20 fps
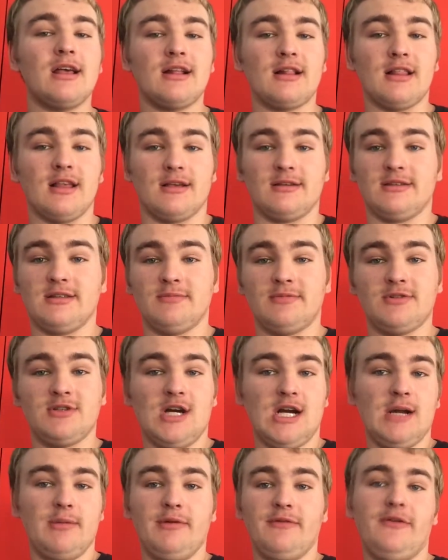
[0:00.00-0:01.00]
Click
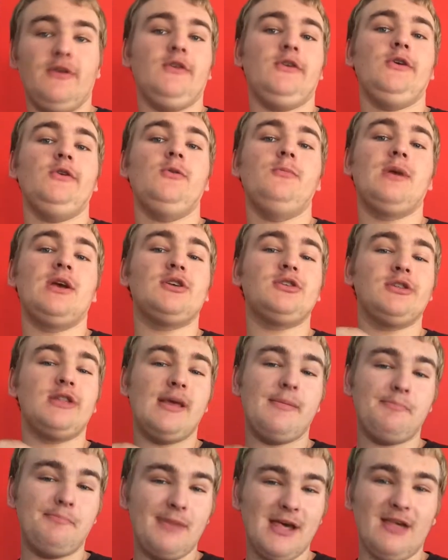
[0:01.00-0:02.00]
subscribe if you're new. Make sure
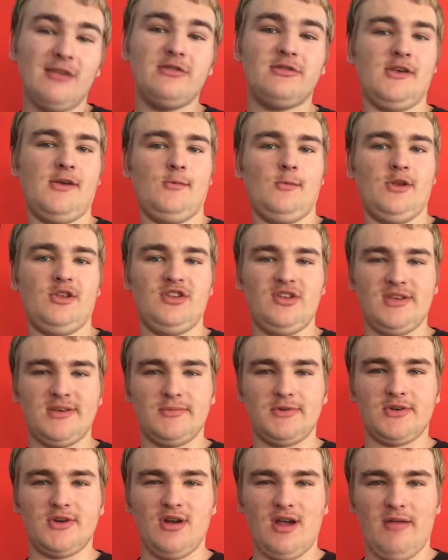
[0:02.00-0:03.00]
that bell's on when you
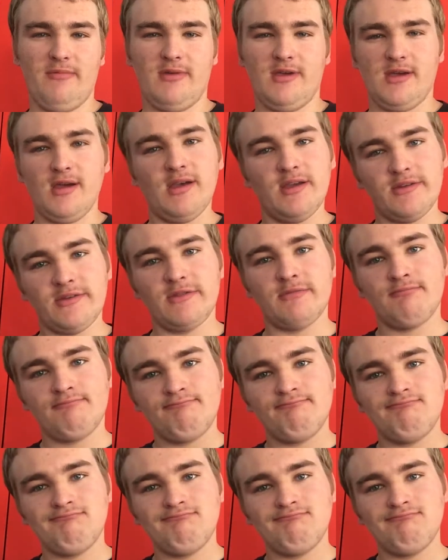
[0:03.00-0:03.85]
subscribe, because